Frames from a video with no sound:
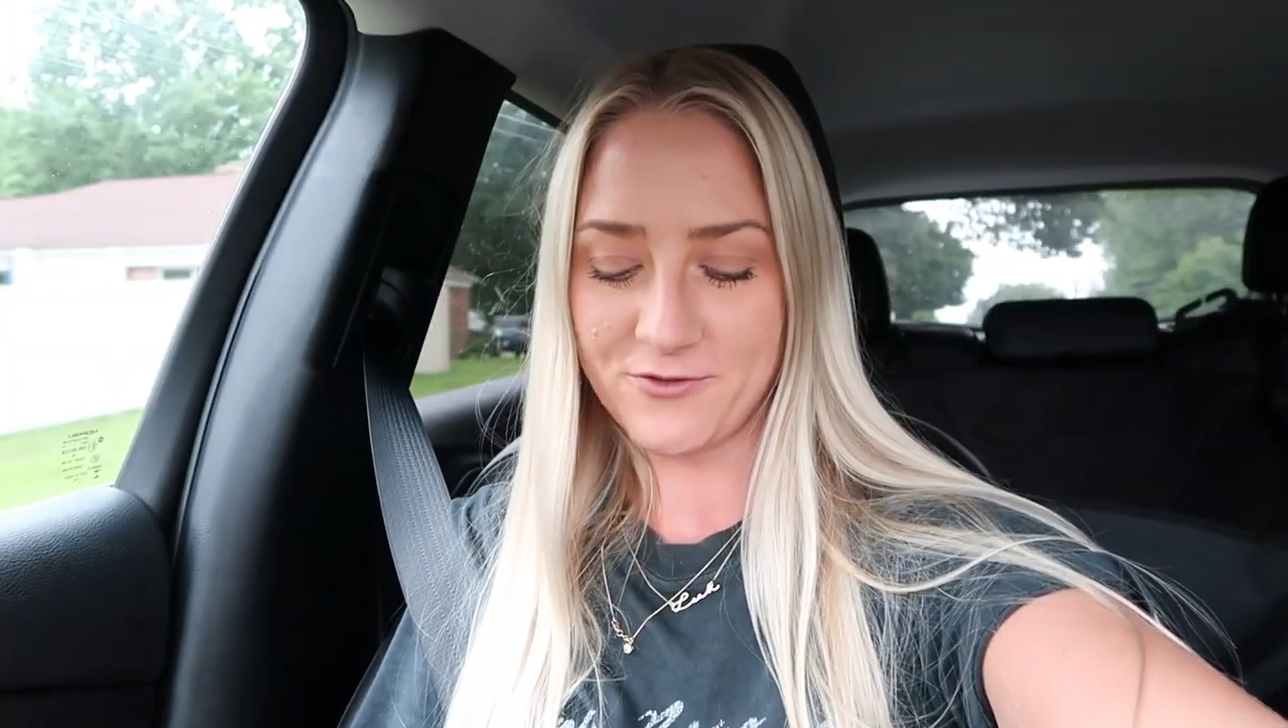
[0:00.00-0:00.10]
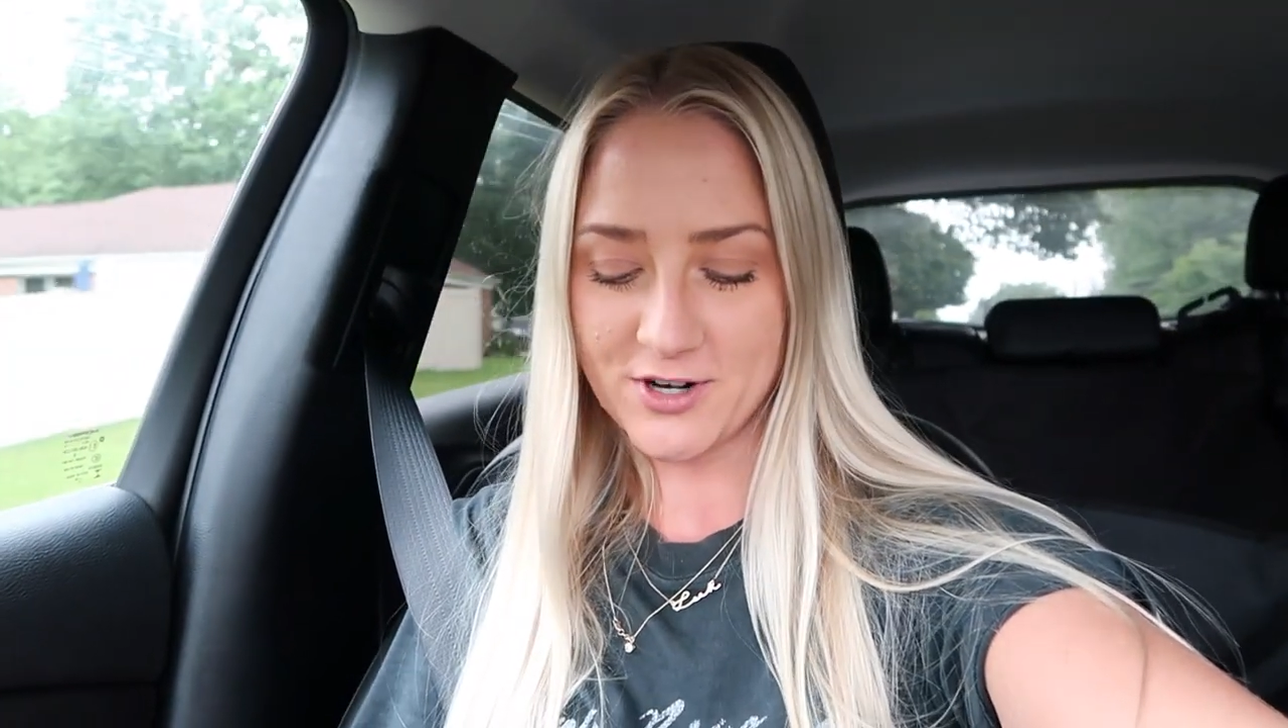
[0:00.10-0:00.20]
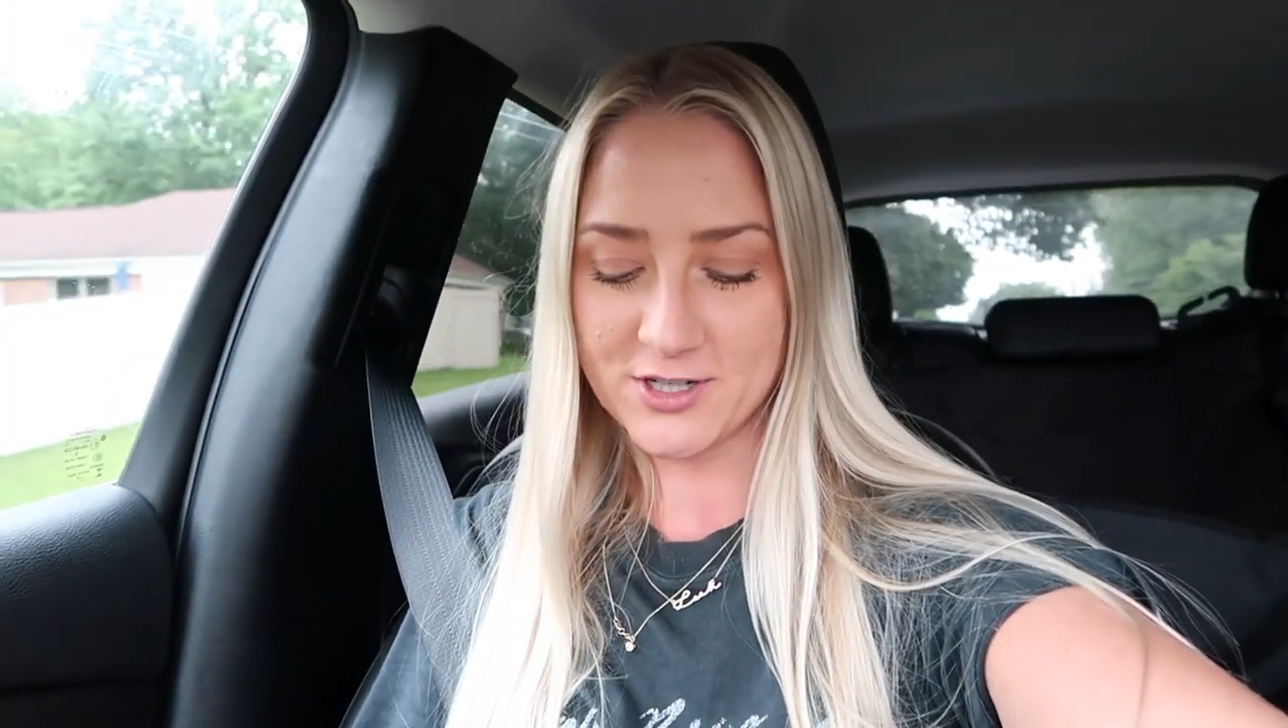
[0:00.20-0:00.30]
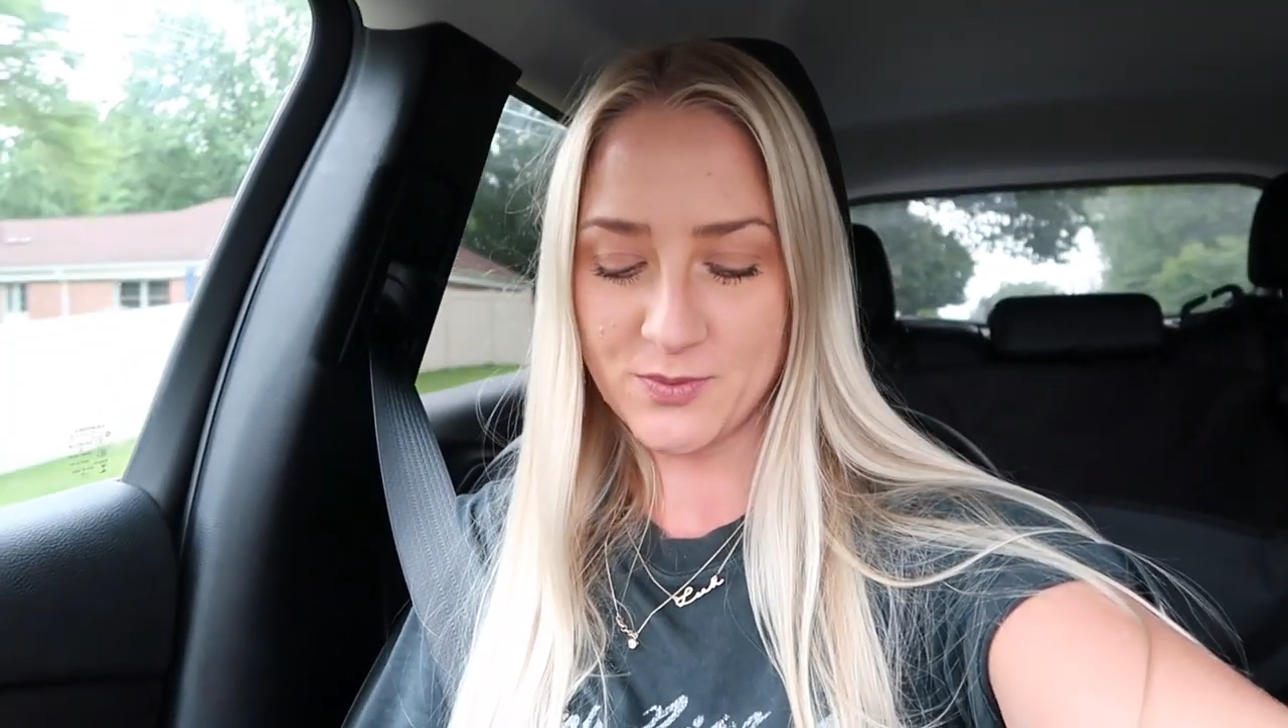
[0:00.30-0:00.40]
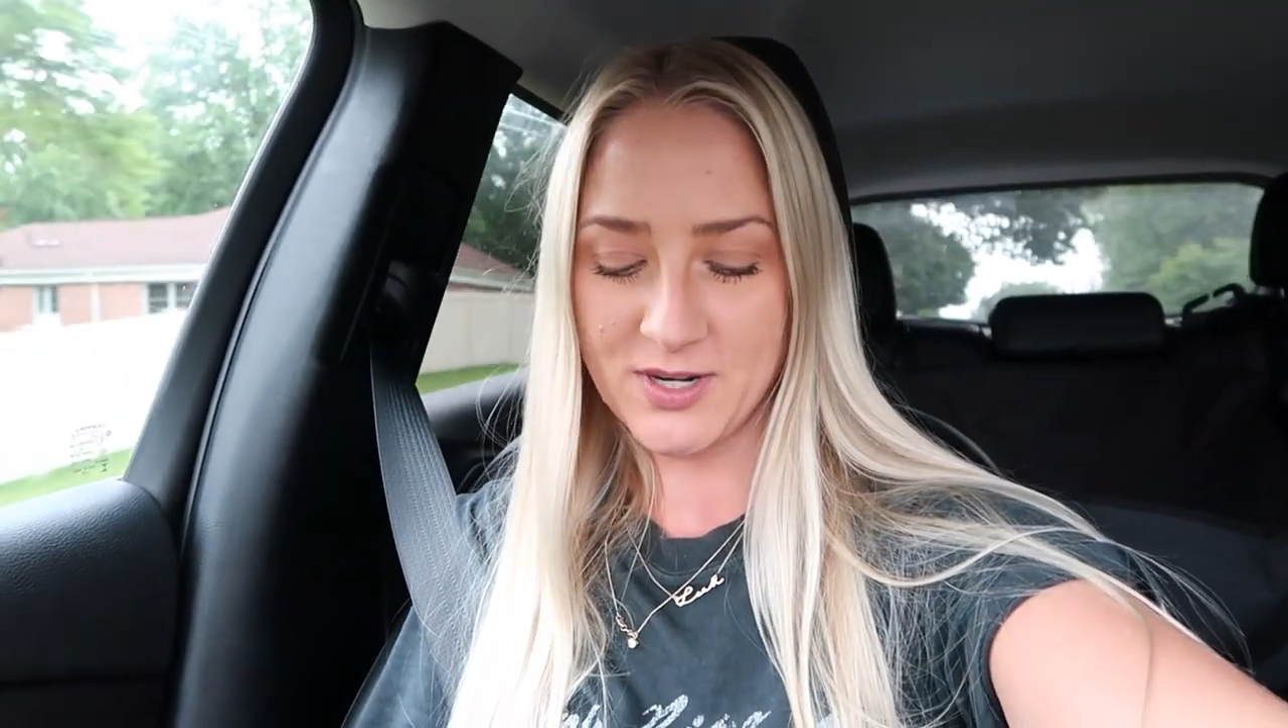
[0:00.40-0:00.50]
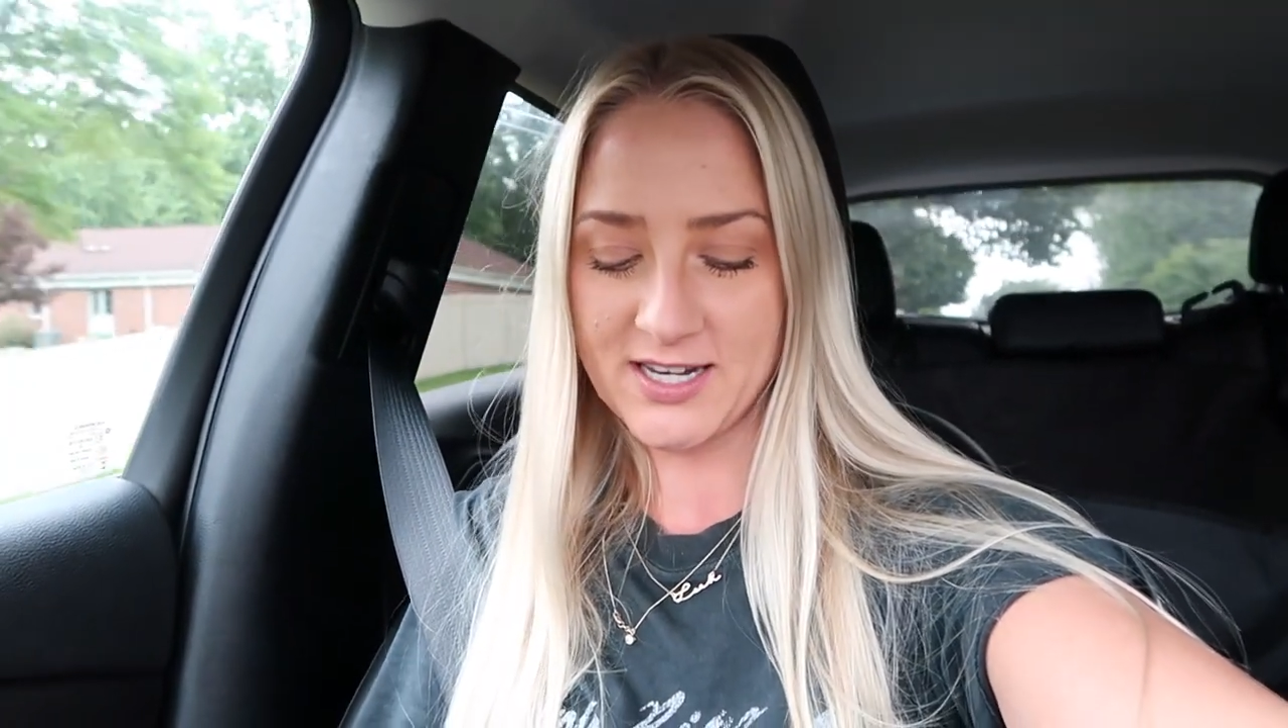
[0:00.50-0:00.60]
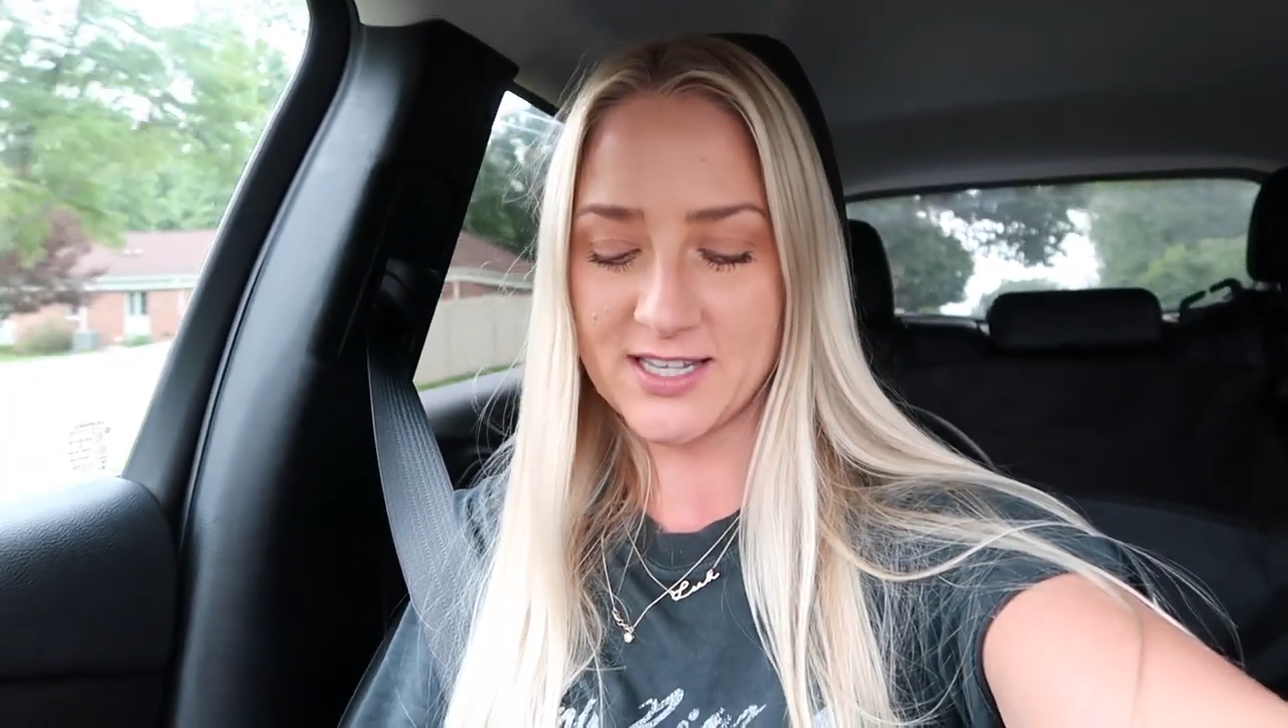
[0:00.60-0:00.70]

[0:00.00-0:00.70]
first we need to